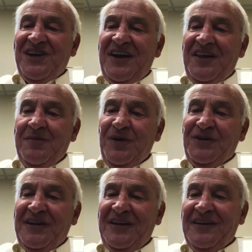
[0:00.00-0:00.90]
side of the
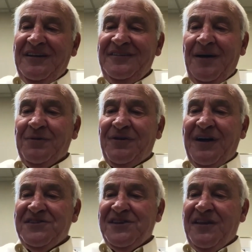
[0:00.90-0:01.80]
building, and
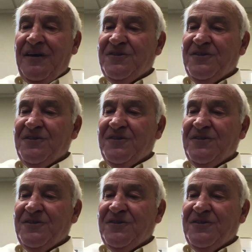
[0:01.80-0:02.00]
Democrats on the